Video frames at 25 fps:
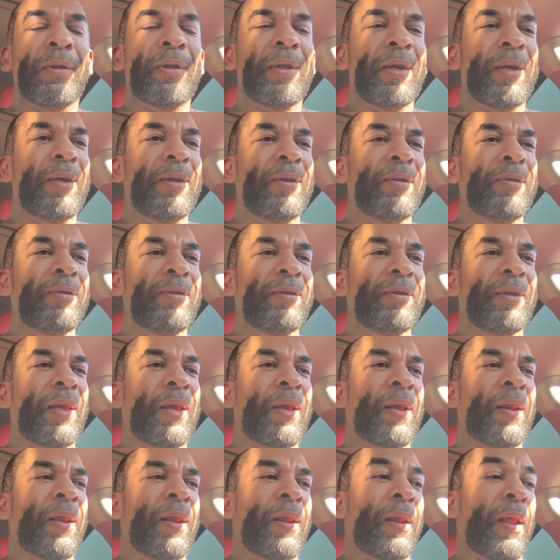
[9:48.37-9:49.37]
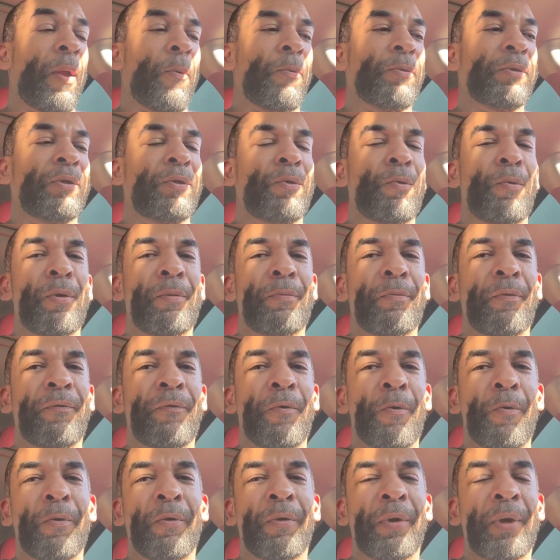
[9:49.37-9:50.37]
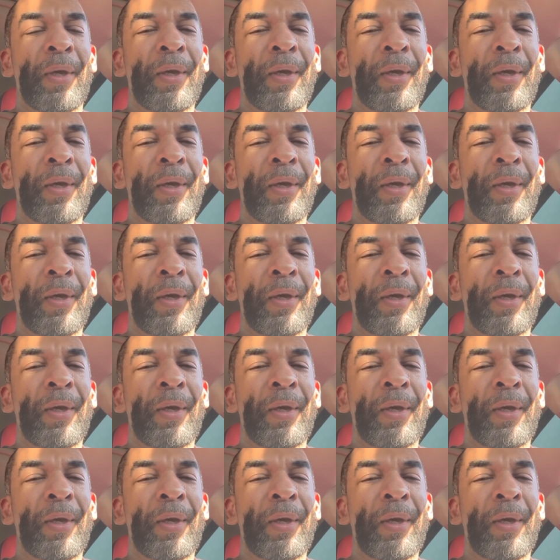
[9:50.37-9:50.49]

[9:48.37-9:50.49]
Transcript: things that I was doing before.